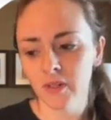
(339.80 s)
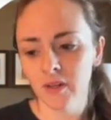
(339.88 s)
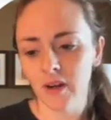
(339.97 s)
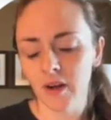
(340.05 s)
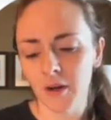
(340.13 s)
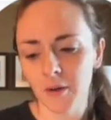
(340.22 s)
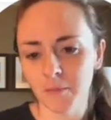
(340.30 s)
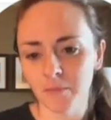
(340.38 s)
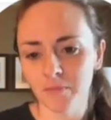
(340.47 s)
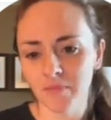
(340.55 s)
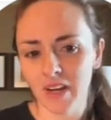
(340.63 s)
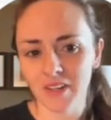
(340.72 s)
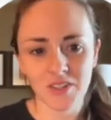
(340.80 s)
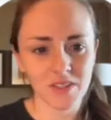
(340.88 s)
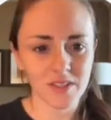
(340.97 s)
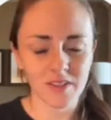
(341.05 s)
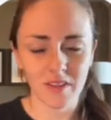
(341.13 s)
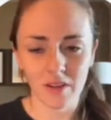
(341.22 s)

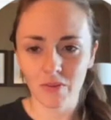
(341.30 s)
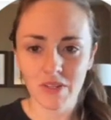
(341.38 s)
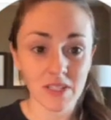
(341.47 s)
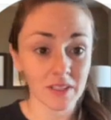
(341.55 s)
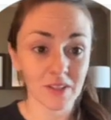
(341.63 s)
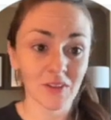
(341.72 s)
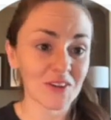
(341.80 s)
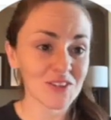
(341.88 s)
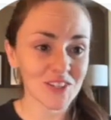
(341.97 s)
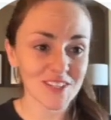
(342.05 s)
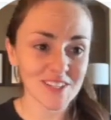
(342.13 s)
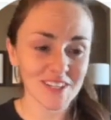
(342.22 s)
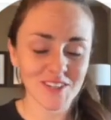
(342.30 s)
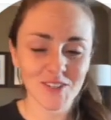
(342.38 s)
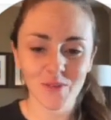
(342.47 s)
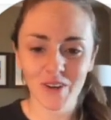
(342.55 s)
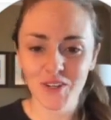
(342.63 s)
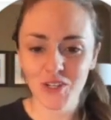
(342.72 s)
they recently launched this, and I just
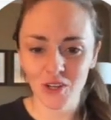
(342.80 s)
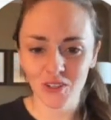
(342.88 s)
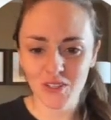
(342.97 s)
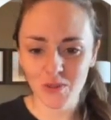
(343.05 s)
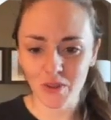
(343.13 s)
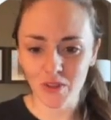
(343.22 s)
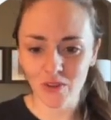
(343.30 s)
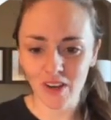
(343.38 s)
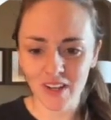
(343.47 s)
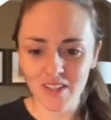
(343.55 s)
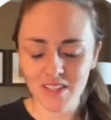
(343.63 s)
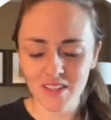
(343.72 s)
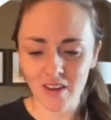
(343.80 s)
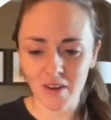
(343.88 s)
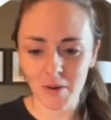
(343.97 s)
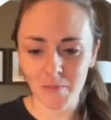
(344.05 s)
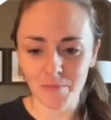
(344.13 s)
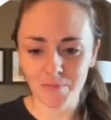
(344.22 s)
wanted to share this with you guys,
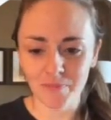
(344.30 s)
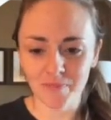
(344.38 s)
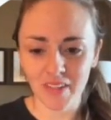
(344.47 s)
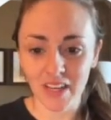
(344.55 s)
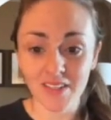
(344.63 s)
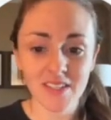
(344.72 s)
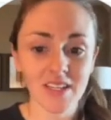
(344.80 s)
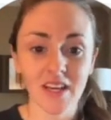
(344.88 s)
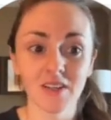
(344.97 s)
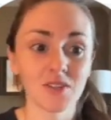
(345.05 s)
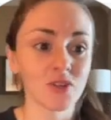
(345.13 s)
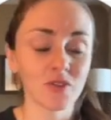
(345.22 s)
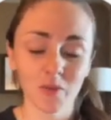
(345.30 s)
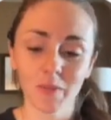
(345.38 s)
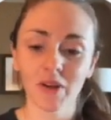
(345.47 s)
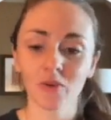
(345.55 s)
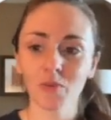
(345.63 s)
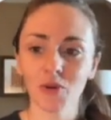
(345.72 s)
and say too, from
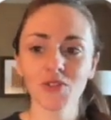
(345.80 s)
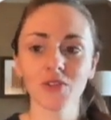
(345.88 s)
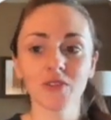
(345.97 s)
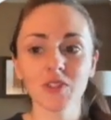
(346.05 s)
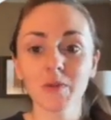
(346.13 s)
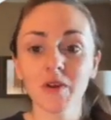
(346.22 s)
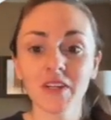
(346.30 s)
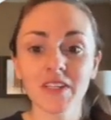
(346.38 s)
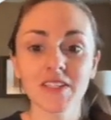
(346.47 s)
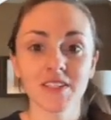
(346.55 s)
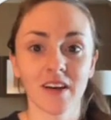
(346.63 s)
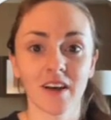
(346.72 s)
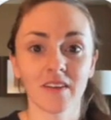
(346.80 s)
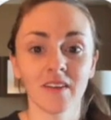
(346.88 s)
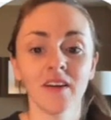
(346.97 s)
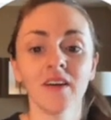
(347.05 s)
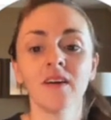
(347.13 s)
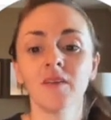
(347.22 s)
my own personal experience, that
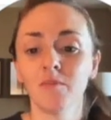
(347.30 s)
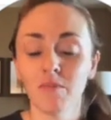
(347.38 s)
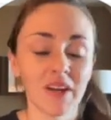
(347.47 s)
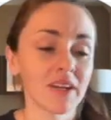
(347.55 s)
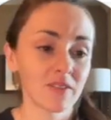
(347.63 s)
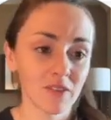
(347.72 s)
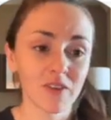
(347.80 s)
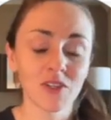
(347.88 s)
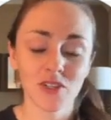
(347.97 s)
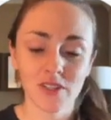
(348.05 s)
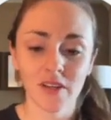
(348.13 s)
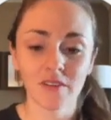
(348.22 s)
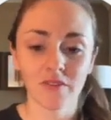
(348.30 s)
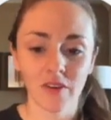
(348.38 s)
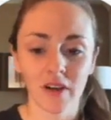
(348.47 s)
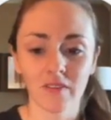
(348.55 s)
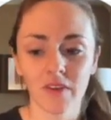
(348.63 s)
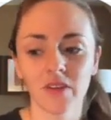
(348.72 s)
many of the features I've
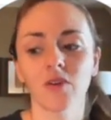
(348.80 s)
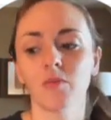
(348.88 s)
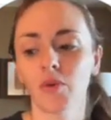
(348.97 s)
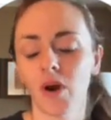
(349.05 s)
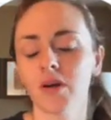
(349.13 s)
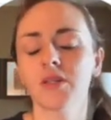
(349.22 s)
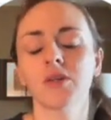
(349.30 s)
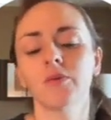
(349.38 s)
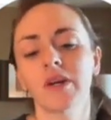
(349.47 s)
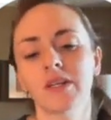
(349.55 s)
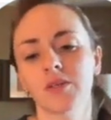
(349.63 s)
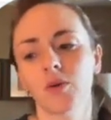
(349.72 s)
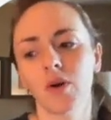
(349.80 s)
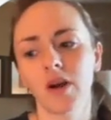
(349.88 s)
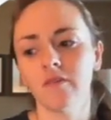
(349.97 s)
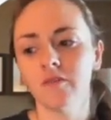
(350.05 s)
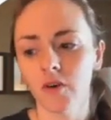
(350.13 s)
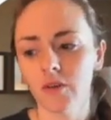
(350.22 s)
either brought to Wix or
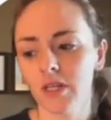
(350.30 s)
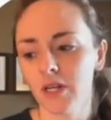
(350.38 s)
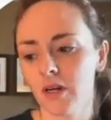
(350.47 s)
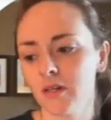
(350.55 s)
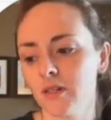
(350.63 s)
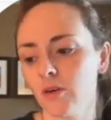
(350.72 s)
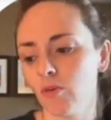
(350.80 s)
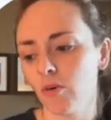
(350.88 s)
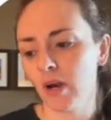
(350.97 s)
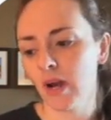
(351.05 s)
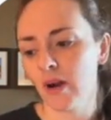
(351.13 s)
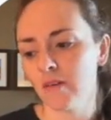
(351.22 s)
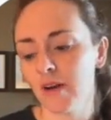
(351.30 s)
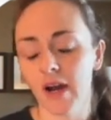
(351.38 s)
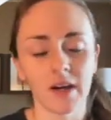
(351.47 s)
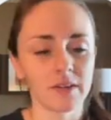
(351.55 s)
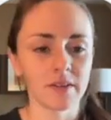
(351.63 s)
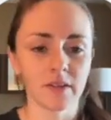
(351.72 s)
have voted on or have had,